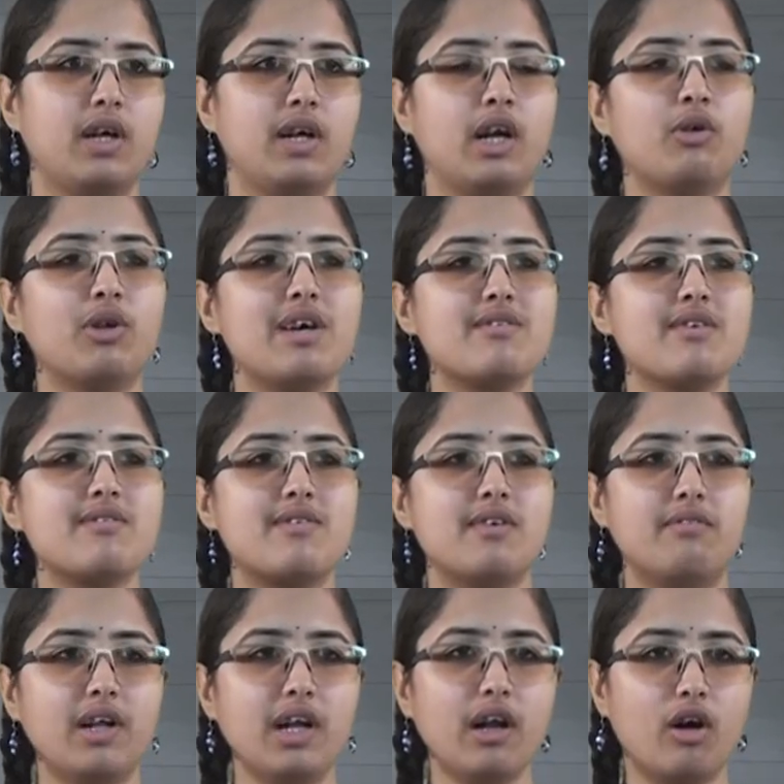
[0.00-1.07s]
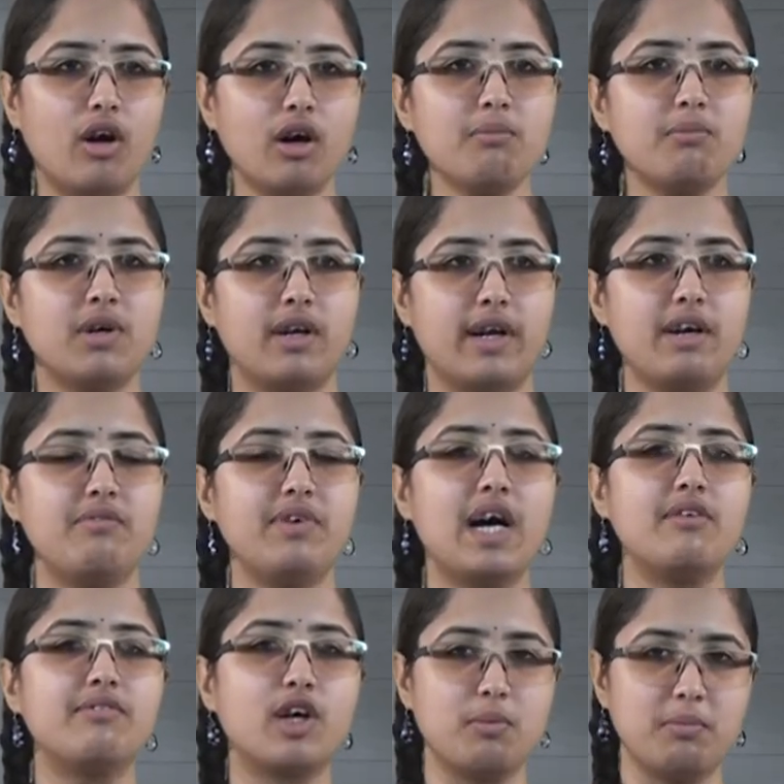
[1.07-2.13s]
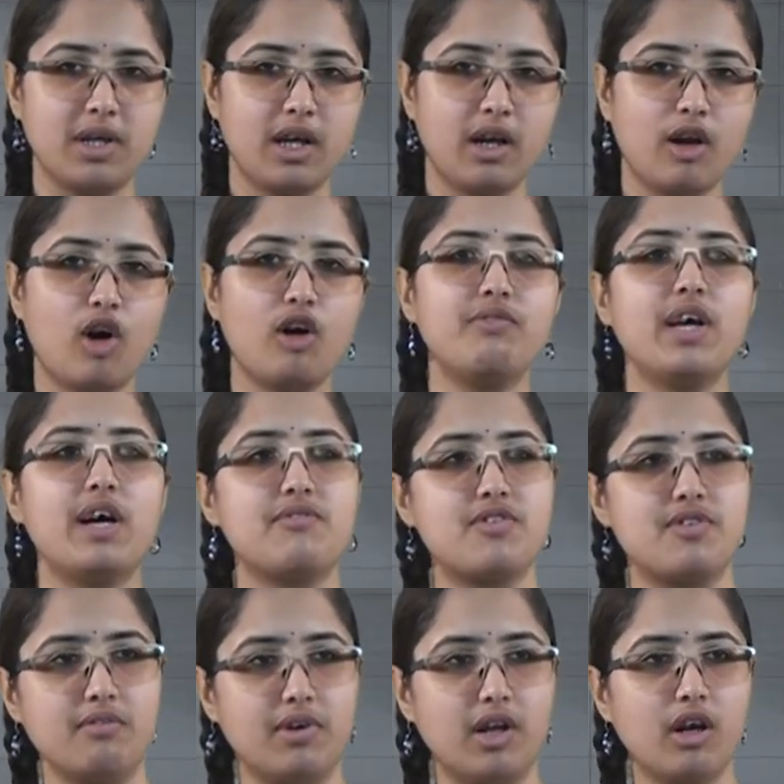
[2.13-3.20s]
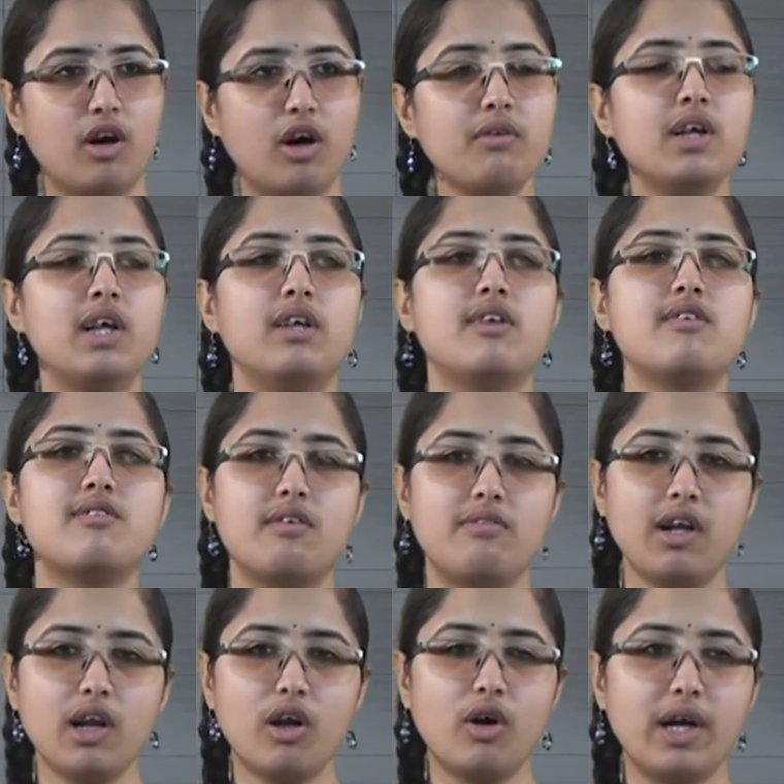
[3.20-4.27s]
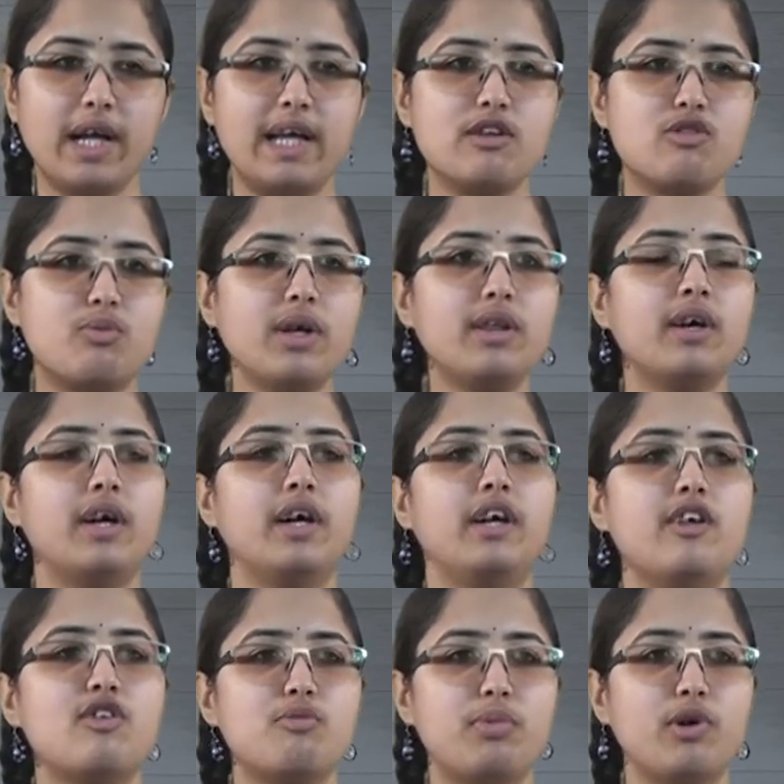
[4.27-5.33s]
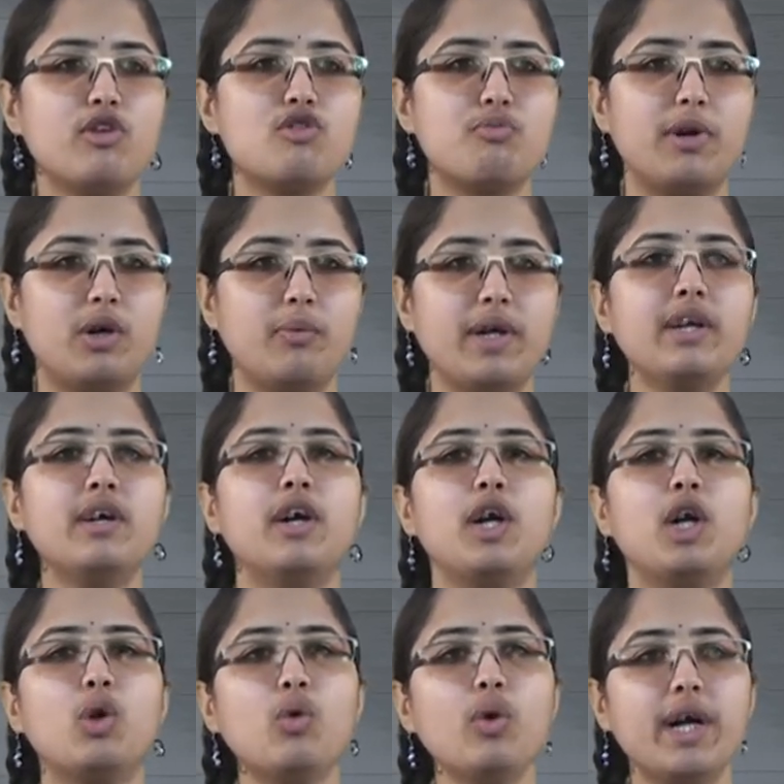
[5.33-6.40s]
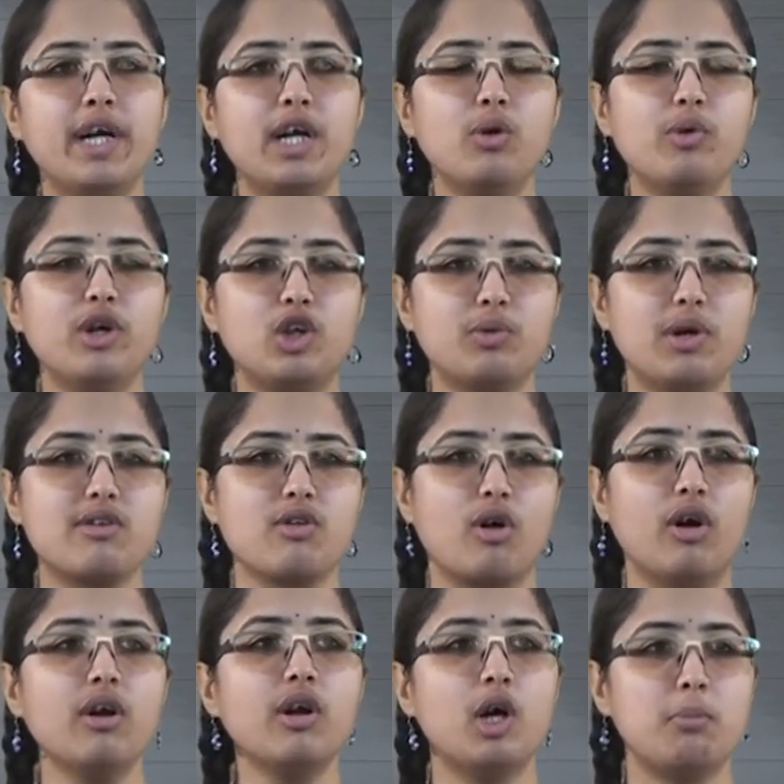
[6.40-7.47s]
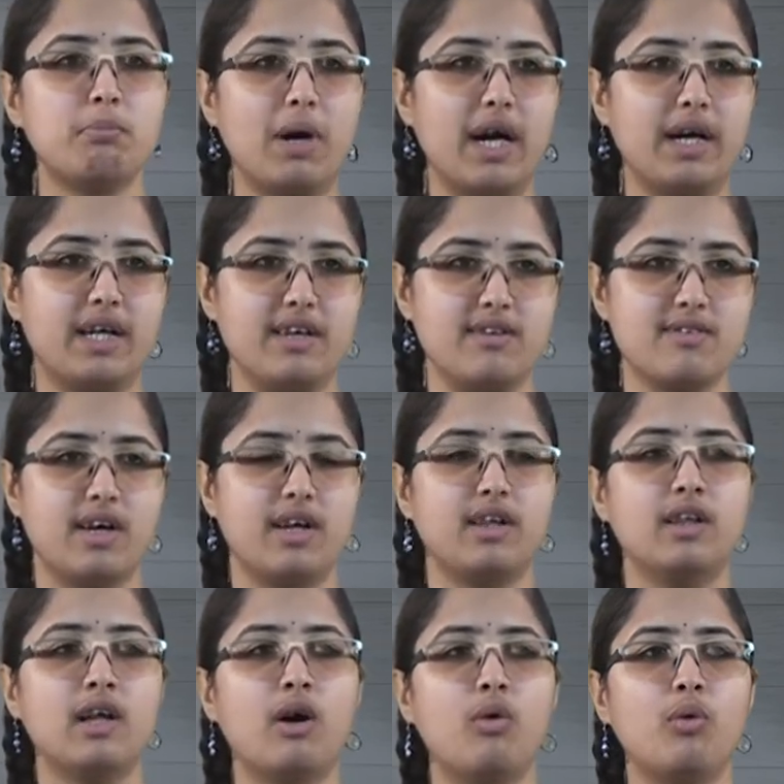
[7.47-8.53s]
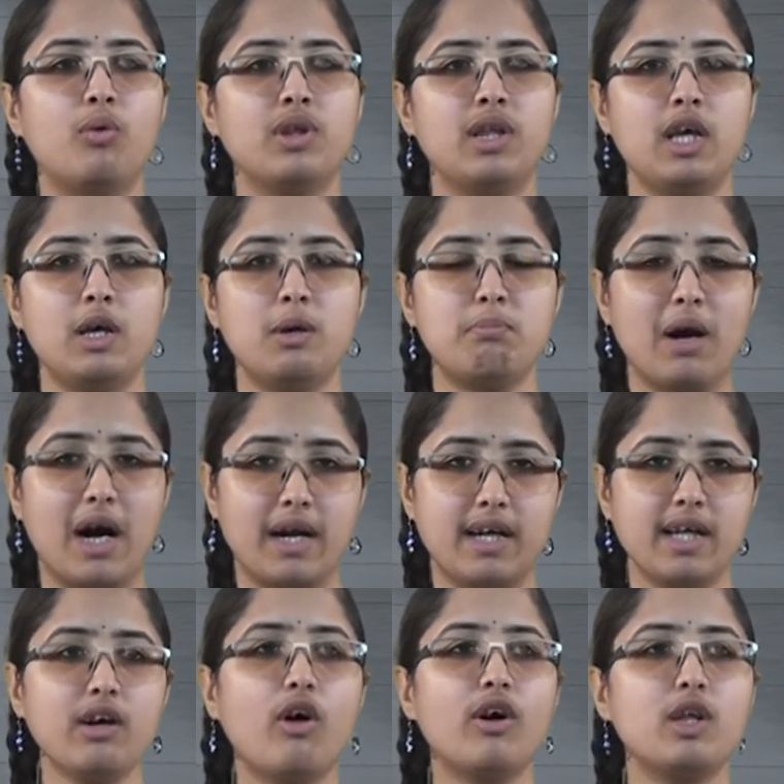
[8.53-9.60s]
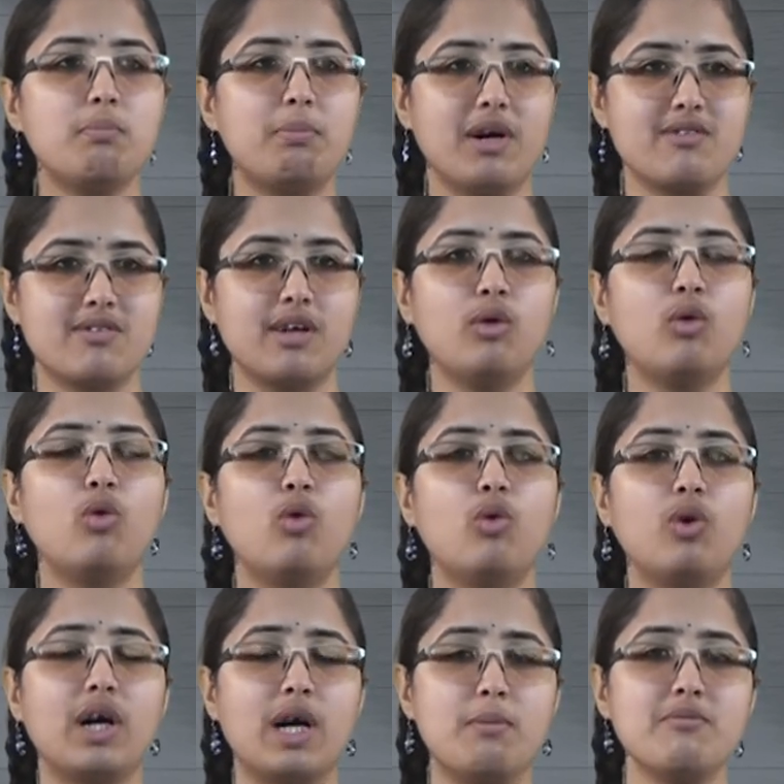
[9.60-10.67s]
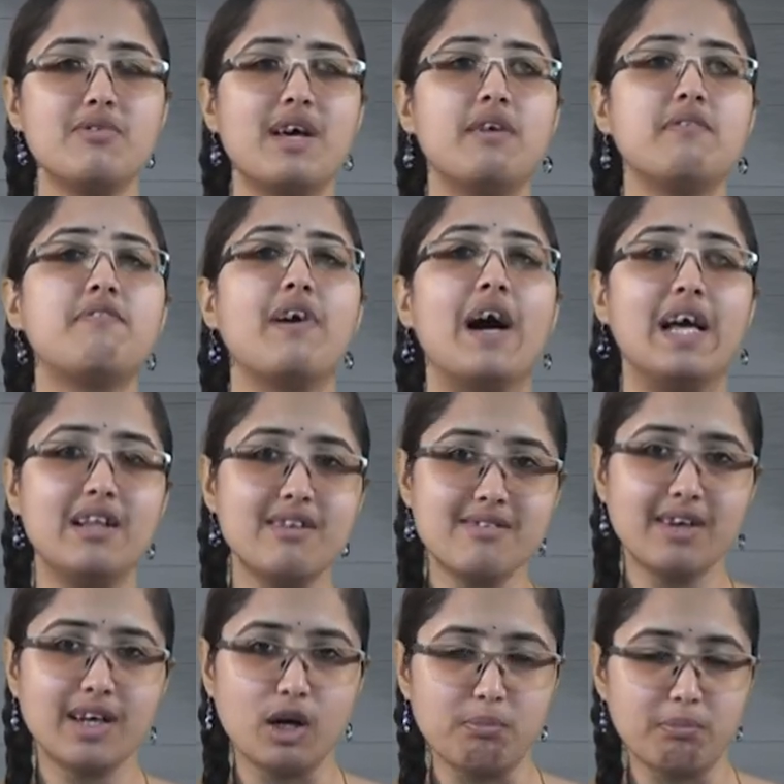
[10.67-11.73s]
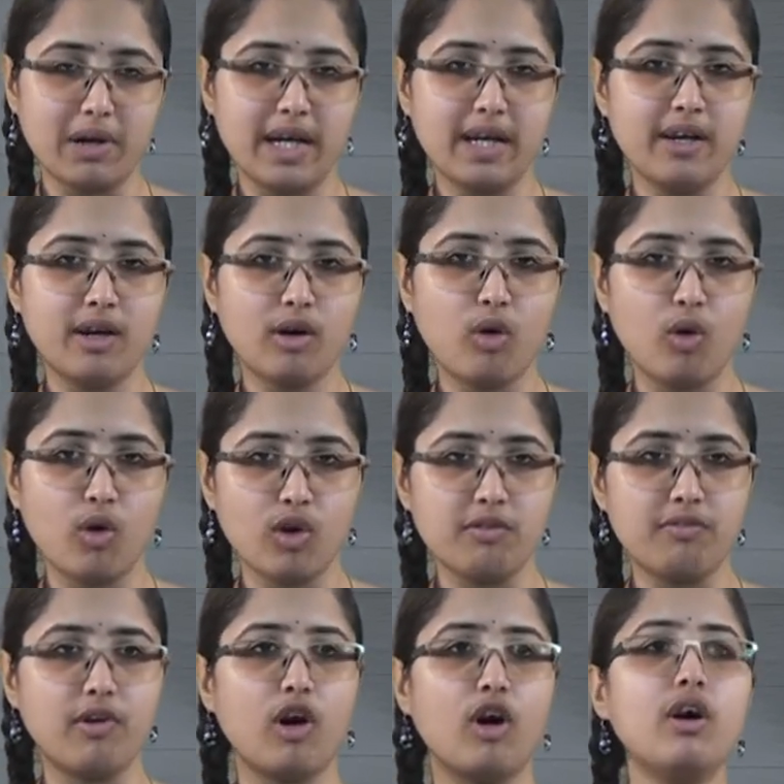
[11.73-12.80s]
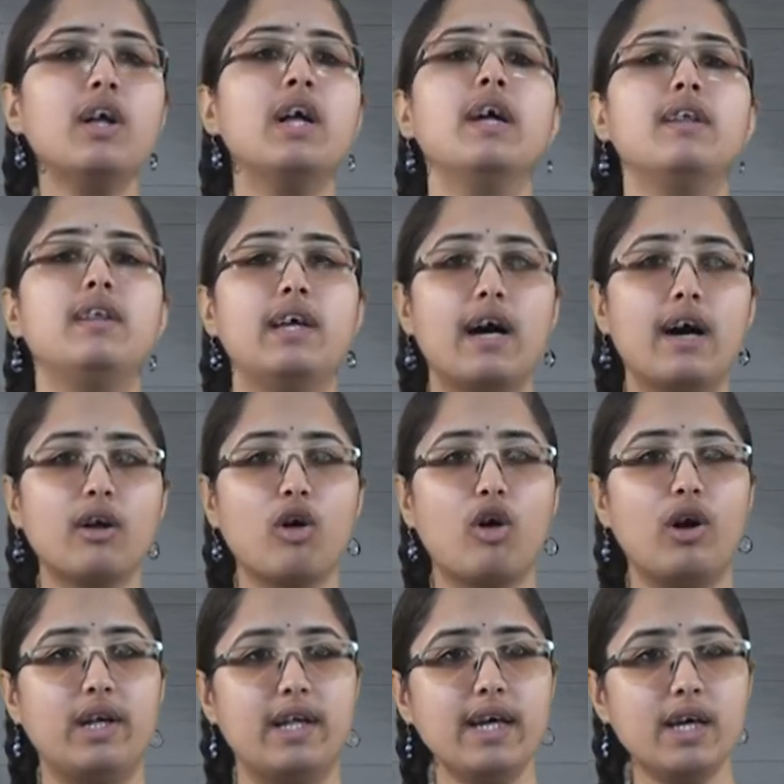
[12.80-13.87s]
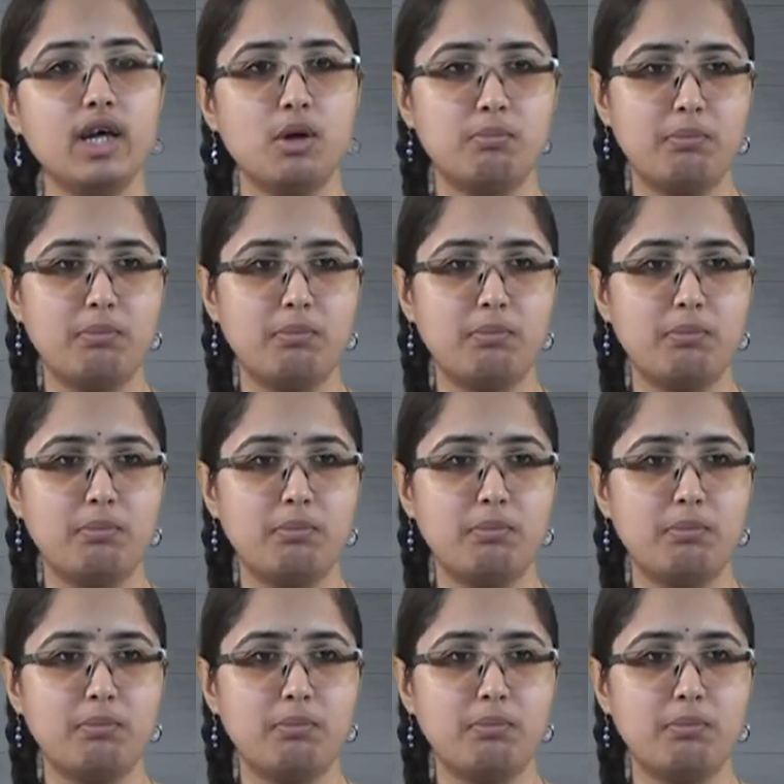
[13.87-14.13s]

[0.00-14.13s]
Now there's a civil law, right? We have criminal law, we have civil law. The civil law deals with disputes between two individuals or parties. Now the party or the person who comes and files the complaint in a court of law, they are called the